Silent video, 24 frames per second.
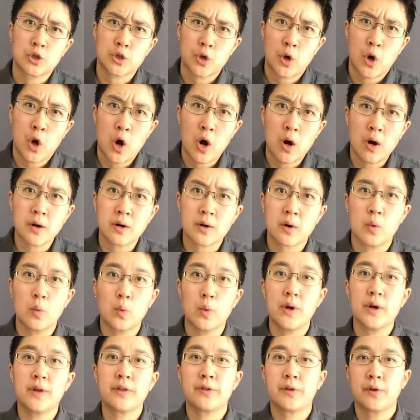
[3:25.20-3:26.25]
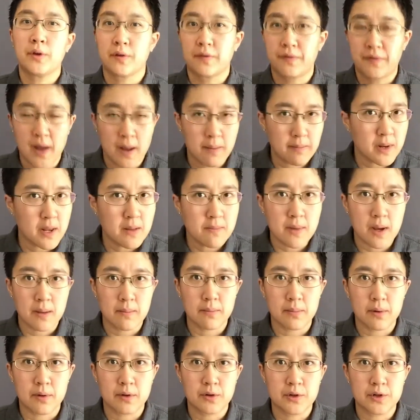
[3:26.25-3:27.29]
Talk with your family
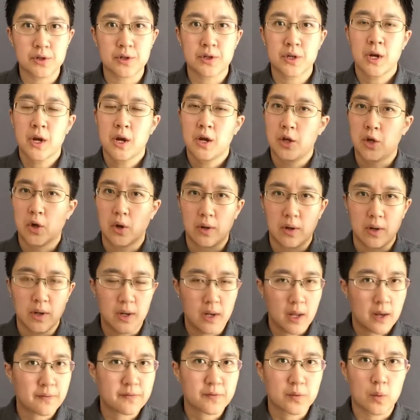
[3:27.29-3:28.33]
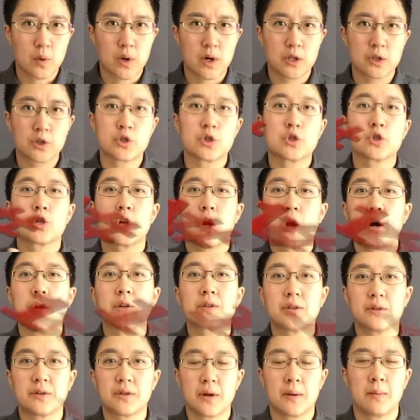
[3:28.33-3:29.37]
members, your loved ones, talk
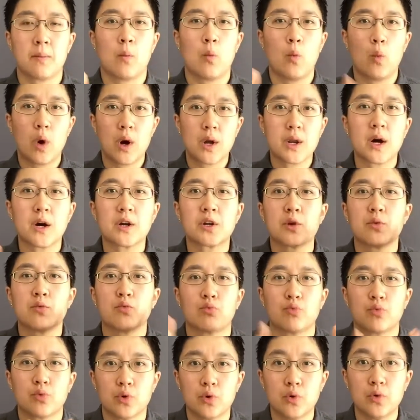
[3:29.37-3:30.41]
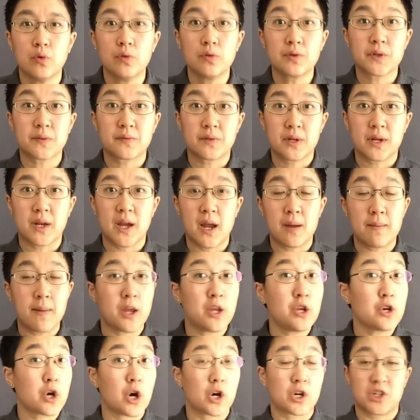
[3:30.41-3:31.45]
to them. What are the rules of the game? And
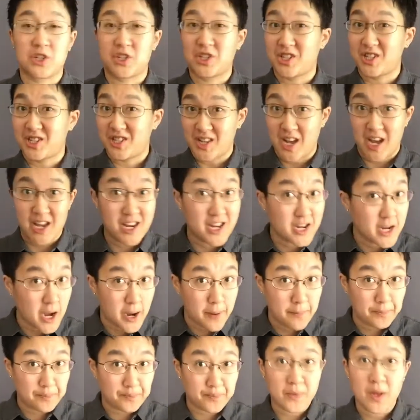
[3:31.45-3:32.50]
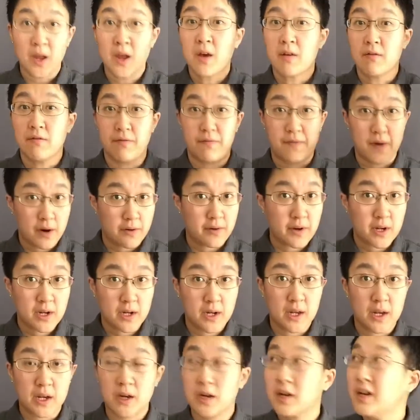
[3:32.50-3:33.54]
you got to set it up very
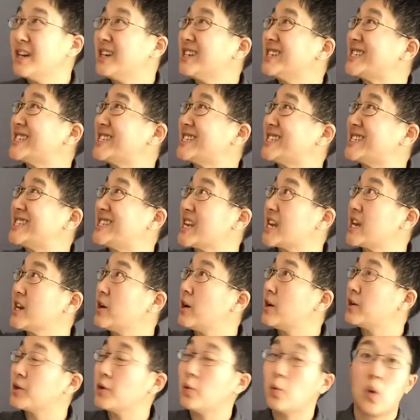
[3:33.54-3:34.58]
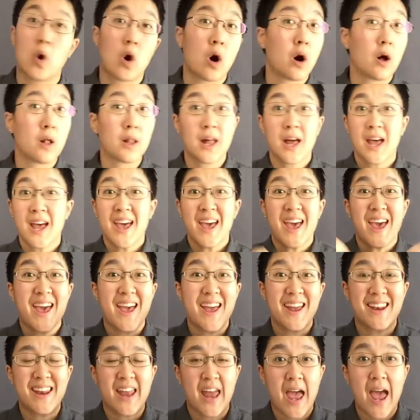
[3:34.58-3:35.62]
clear, stick it on the wall,
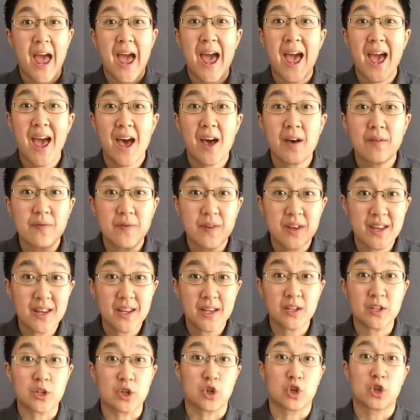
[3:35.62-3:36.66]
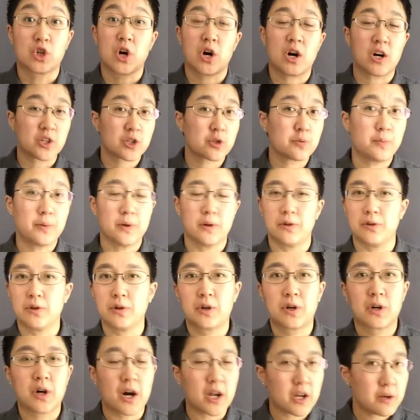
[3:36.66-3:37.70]
and have it gospel. You've
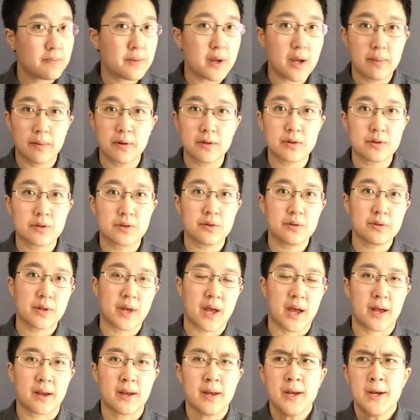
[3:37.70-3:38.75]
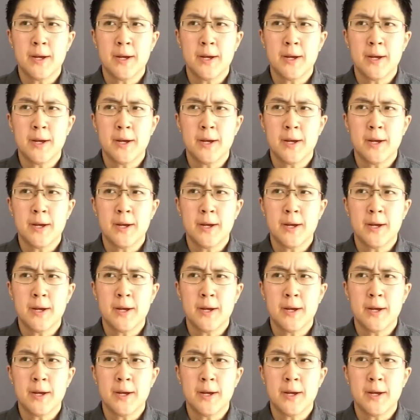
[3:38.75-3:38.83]
got to be able to do that.